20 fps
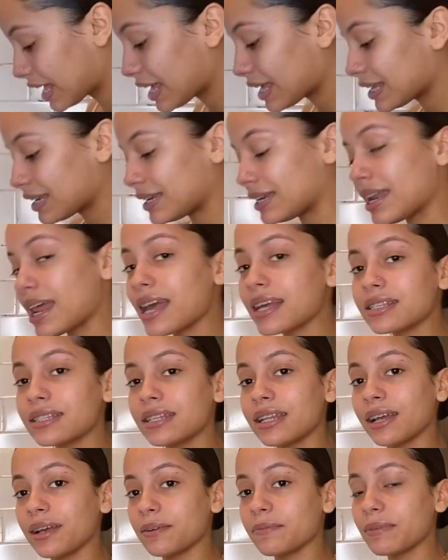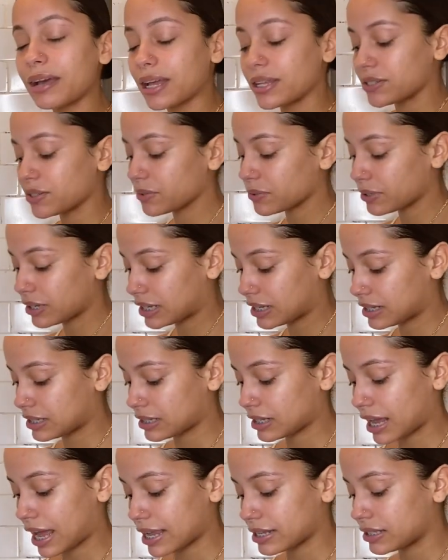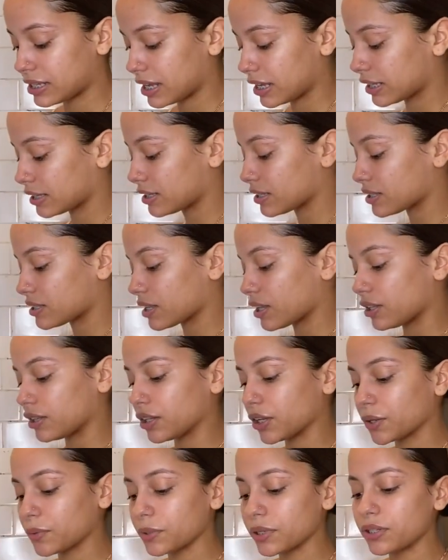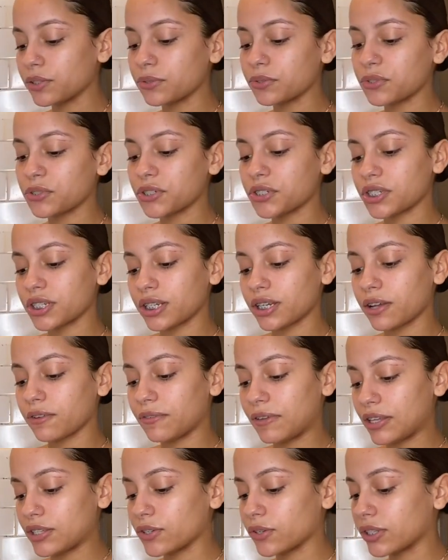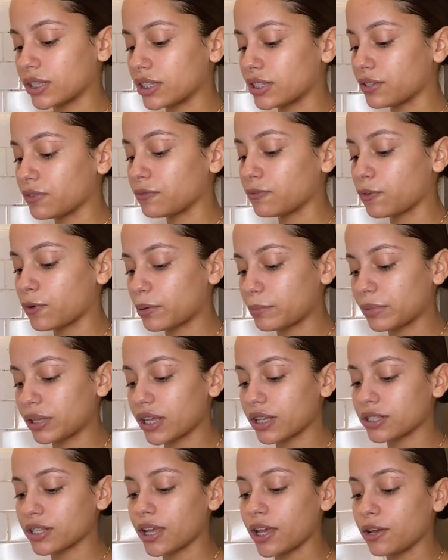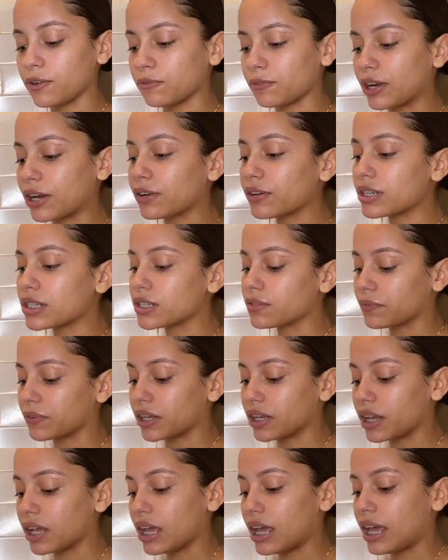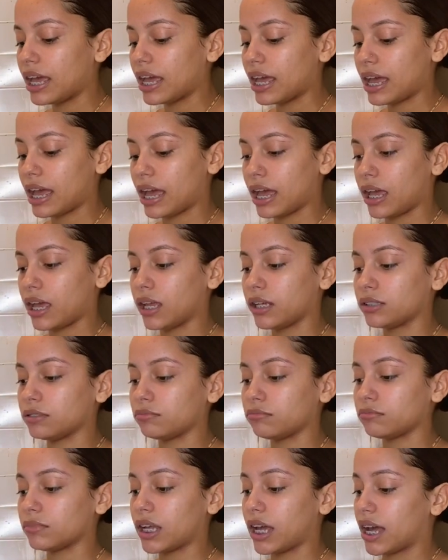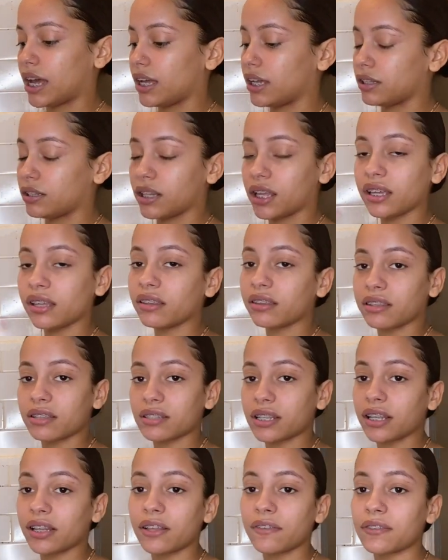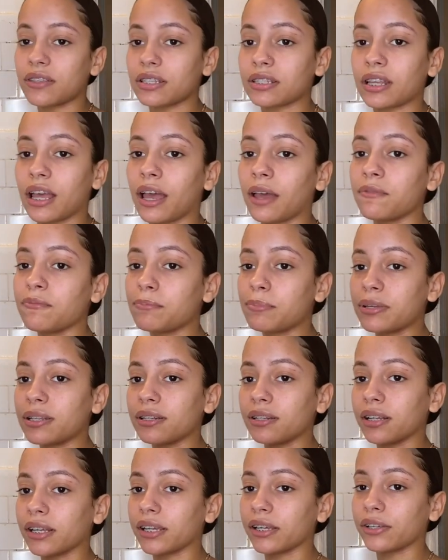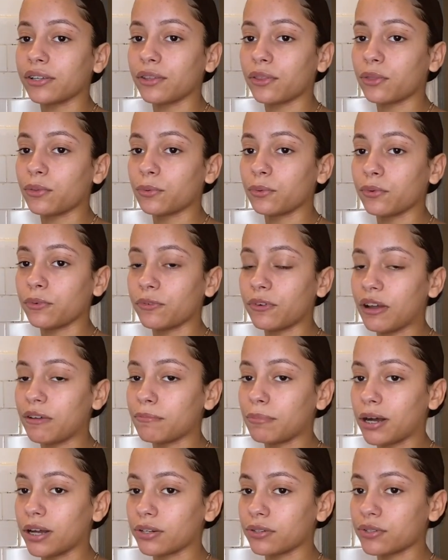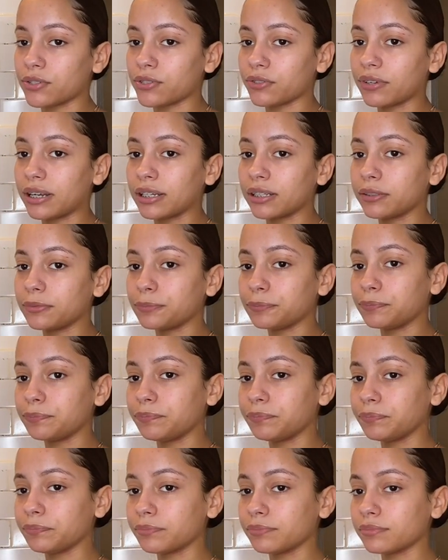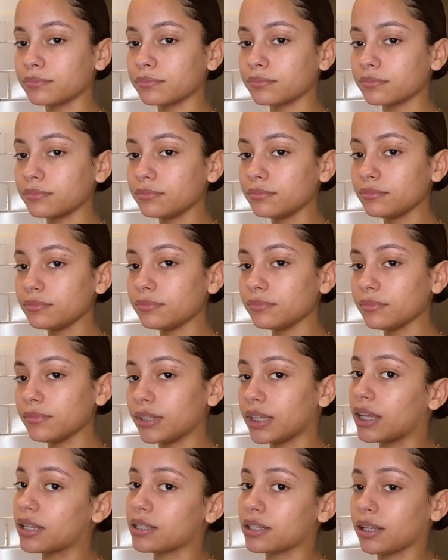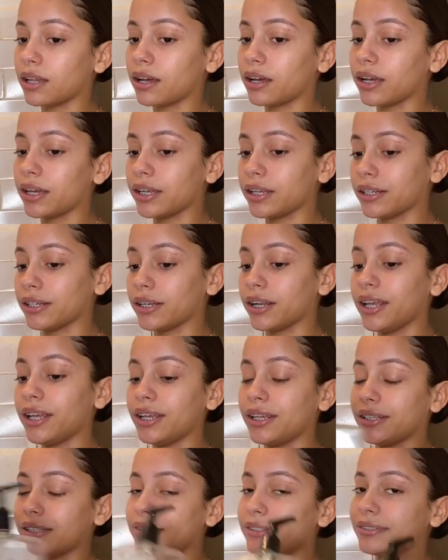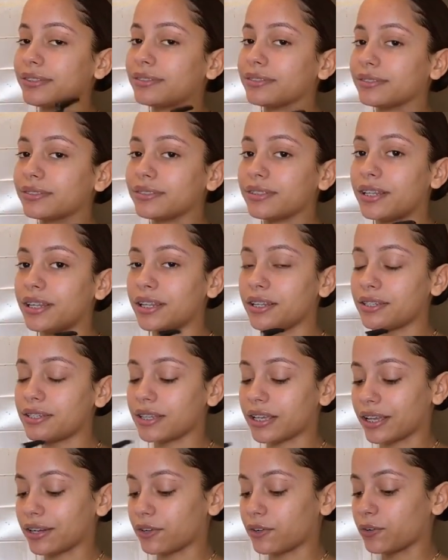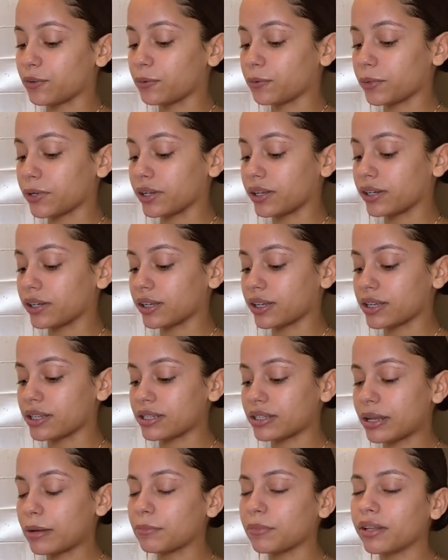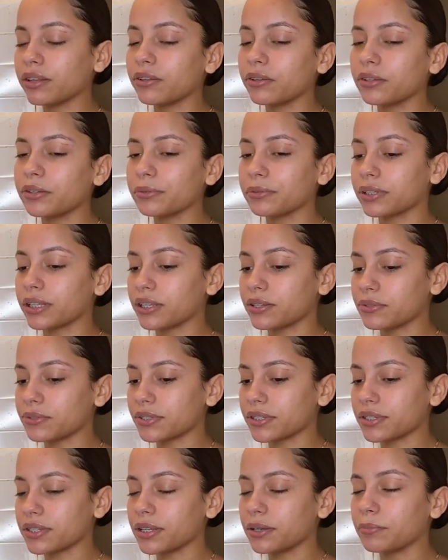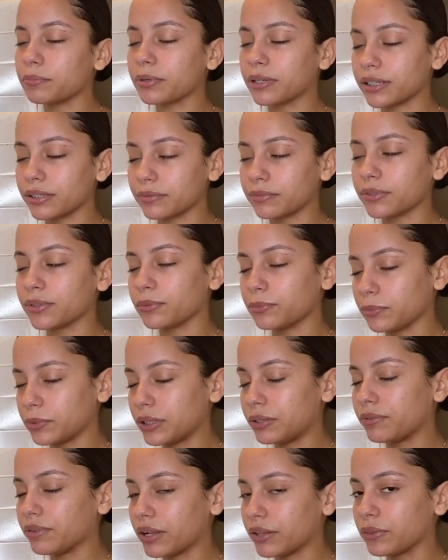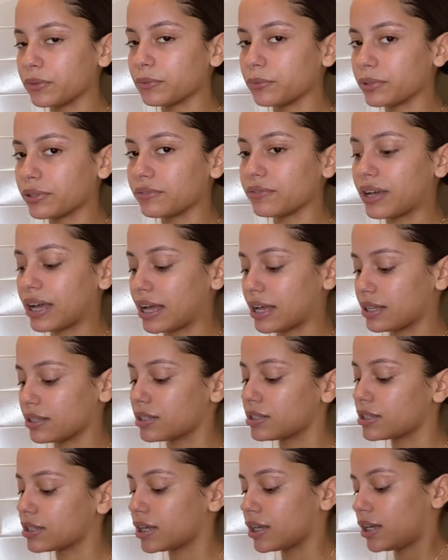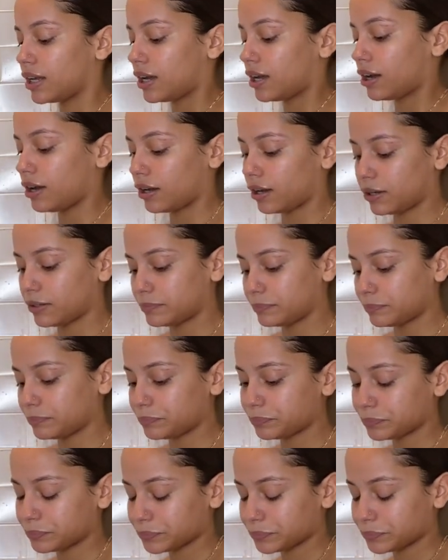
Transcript: Next step I do is I take this Liquid Neutrogena Facial Cleansing Formulas, fragrance free, and I like this, I love this. I've been like through five bottles already. That's a lot and need to get a new one because I'm not the only one that uses it, but we run through it fast. Um,